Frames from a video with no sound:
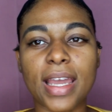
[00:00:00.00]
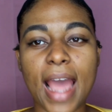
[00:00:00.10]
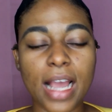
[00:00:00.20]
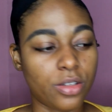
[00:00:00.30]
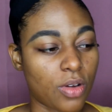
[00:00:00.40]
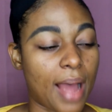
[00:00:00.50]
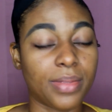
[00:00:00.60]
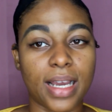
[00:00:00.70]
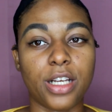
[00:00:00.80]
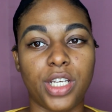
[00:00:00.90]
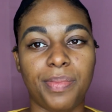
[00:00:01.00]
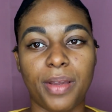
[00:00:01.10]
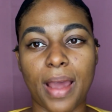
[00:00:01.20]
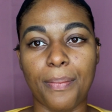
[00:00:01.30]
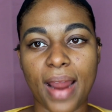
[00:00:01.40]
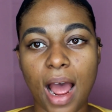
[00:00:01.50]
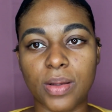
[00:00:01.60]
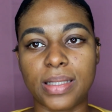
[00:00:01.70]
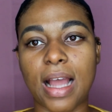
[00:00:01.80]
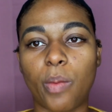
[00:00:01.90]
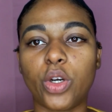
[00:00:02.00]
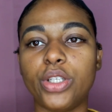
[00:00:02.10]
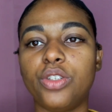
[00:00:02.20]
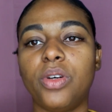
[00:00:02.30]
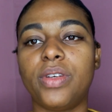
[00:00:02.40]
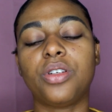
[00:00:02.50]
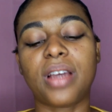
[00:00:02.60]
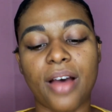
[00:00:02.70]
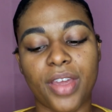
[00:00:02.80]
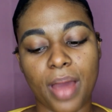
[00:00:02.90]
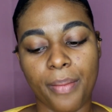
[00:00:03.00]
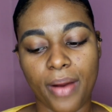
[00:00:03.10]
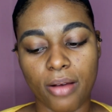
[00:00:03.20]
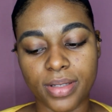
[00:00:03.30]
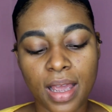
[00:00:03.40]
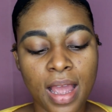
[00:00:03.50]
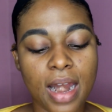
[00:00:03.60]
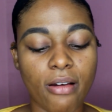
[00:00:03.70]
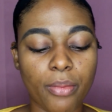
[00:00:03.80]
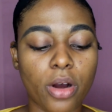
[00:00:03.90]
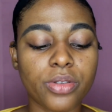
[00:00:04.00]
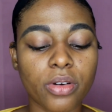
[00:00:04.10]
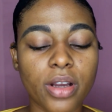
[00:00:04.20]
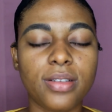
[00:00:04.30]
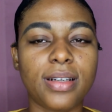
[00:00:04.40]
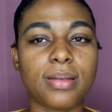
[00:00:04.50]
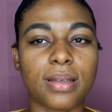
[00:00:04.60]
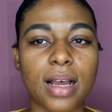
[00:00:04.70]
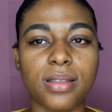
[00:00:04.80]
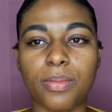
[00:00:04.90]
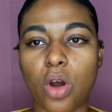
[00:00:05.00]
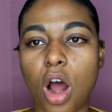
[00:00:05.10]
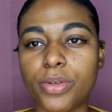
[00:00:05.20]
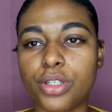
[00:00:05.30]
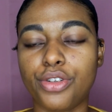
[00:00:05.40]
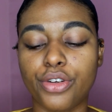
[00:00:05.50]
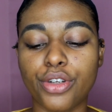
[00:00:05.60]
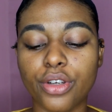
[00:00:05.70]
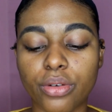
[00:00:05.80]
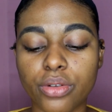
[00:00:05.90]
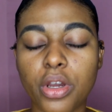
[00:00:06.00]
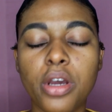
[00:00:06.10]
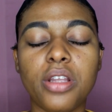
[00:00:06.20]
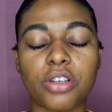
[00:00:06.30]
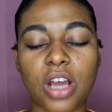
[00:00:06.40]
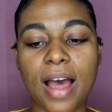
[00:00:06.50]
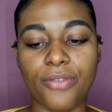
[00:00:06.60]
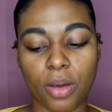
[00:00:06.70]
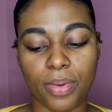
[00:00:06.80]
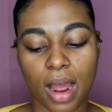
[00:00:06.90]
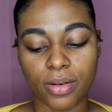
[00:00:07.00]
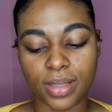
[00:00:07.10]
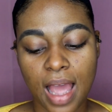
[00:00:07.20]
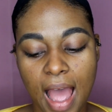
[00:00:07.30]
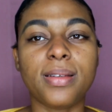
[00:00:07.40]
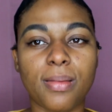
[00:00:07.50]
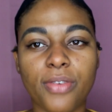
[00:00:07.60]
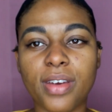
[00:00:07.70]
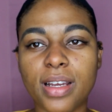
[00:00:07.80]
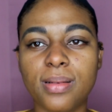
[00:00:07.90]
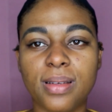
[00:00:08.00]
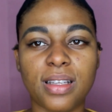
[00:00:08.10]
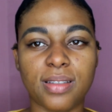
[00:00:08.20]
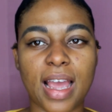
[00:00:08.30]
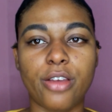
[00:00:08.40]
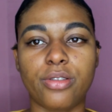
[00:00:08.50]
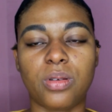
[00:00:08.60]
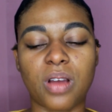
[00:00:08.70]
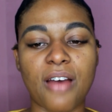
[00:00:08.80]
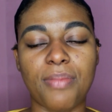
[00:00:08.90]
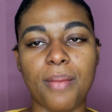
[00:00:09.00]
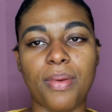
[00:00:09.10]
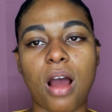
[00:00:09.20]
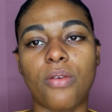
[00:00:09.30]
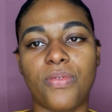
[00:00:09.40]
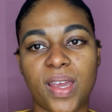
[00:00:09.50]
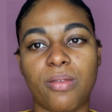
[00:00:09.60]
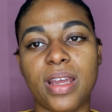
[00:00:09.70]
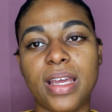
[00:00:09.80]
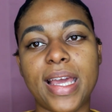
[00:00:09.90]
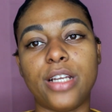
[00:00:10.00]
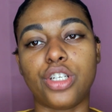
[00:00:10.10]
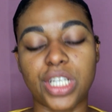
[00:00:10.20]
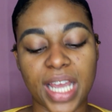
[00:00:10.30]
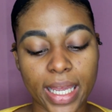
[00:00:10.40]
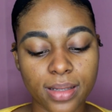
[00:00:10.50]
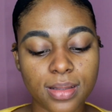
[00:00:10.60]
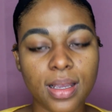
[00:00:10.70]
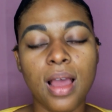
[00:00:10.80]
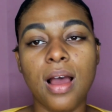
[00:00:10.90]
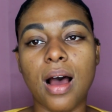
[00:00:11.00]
Guys, so I'm done shaping my brows. Now I'm going to move into carving my brows. Now I'm also going to discuss some options you could use to carve your brows. Some of the concealers I use to carve my brow vary in shades.